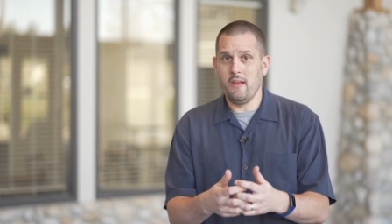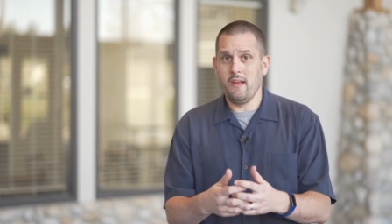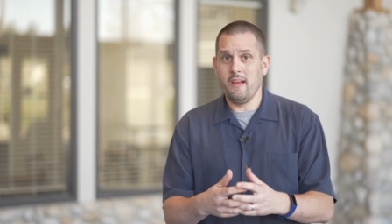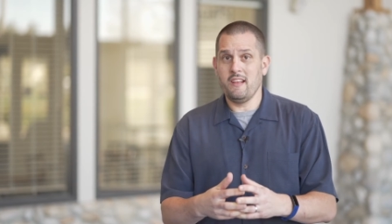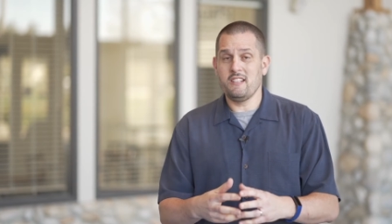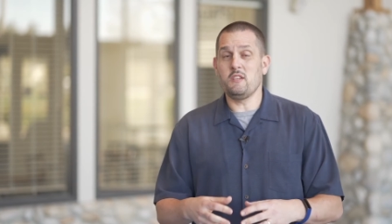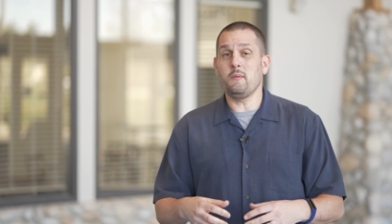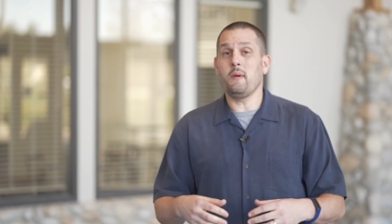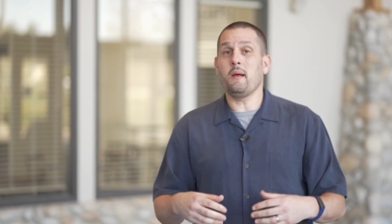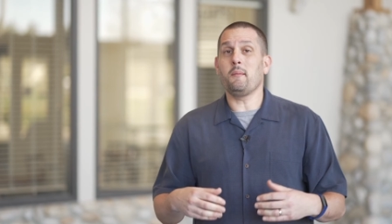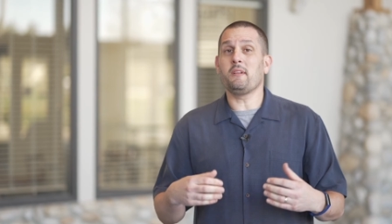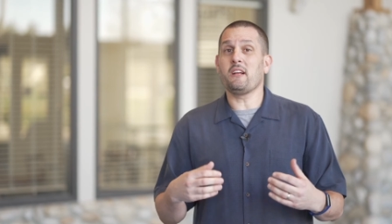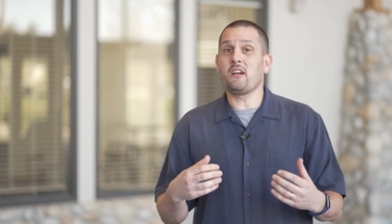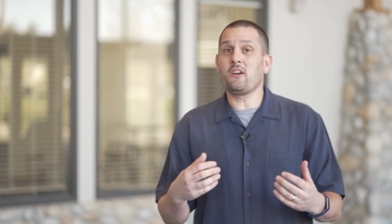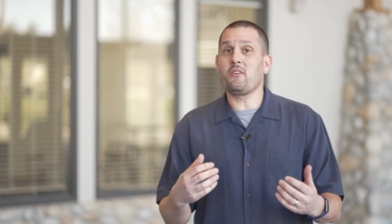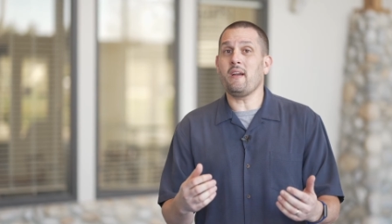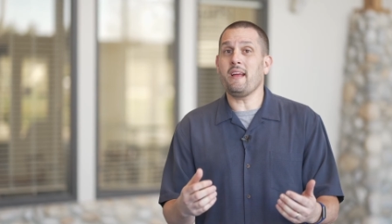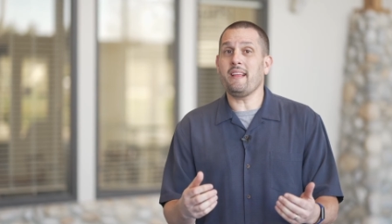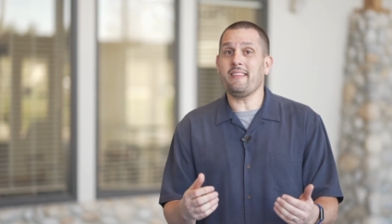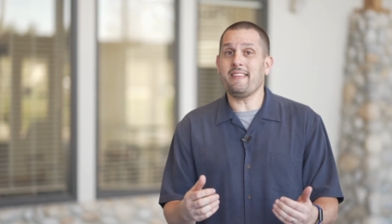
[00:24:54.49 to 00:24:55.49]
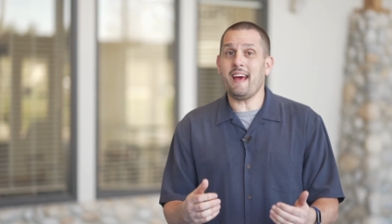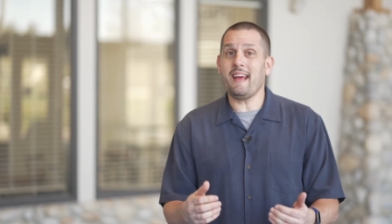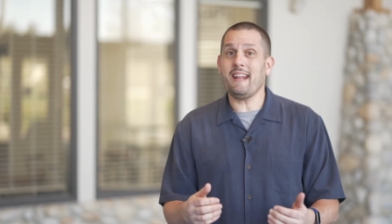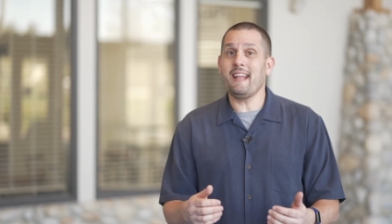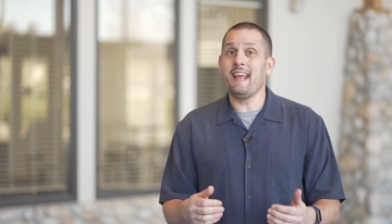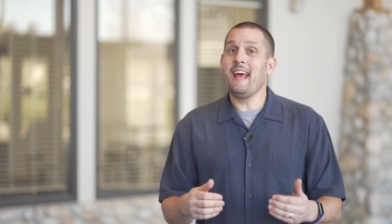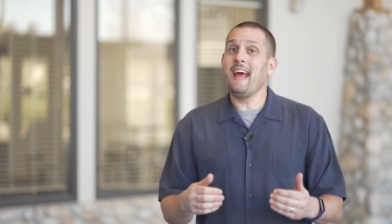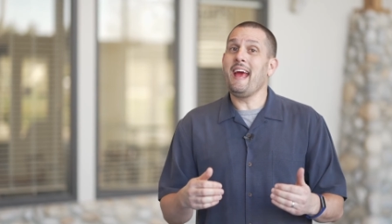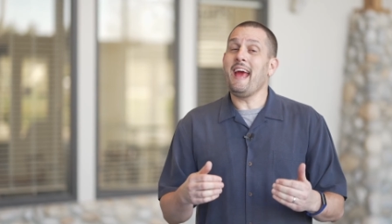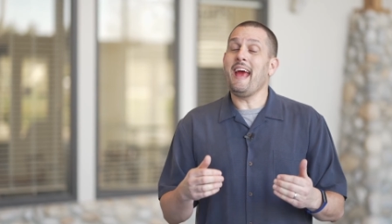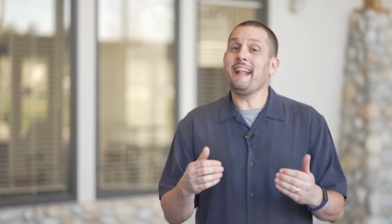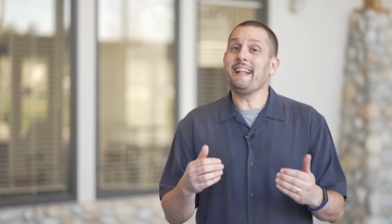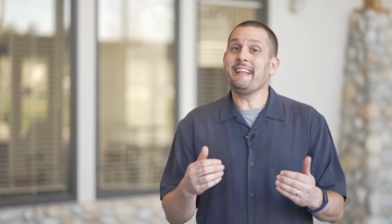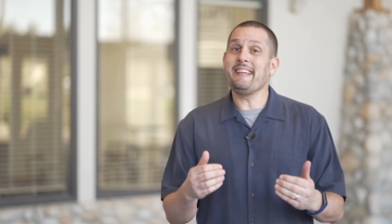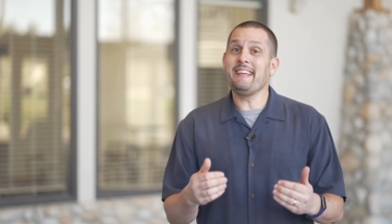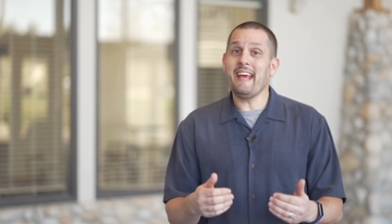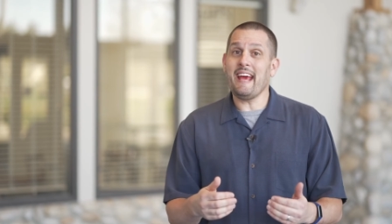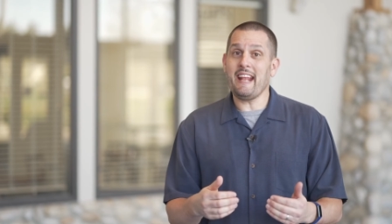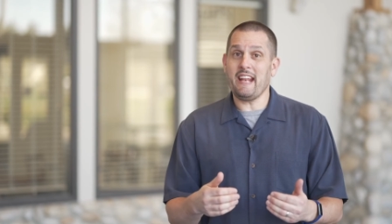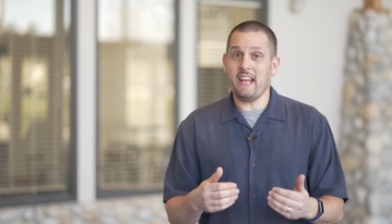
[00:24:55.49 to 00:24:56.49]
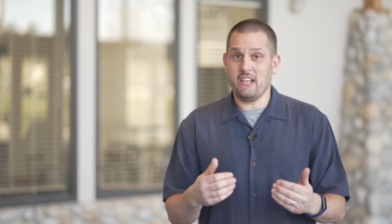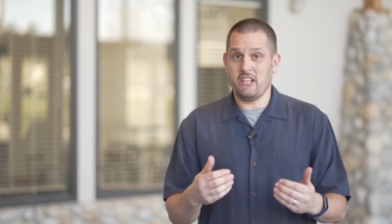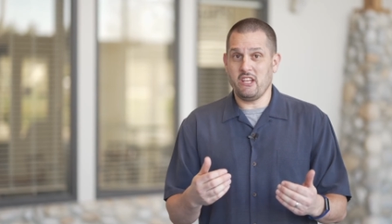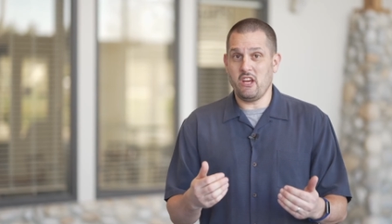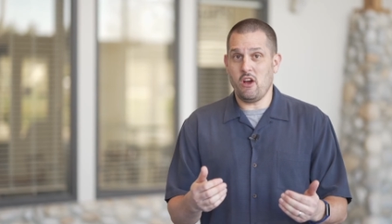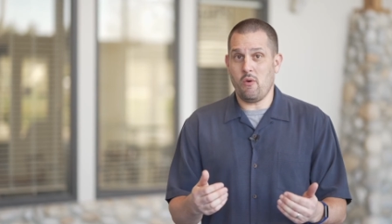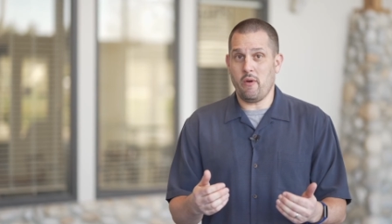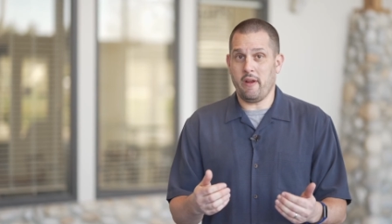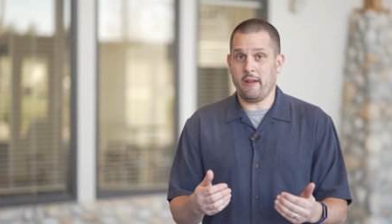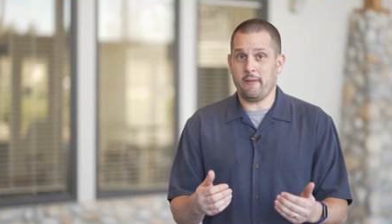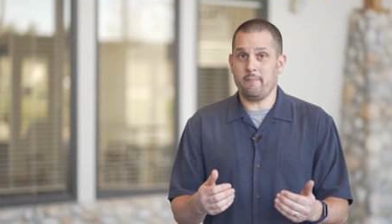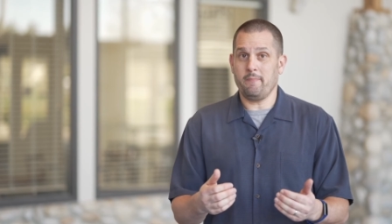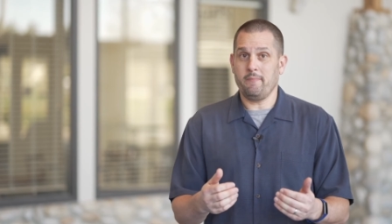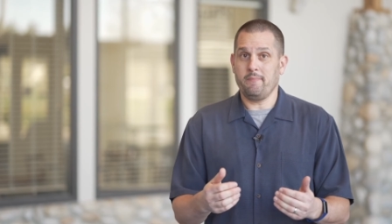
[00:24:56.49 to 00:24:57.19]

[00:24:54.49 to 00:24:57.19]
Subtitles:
to be able to create that and get it going.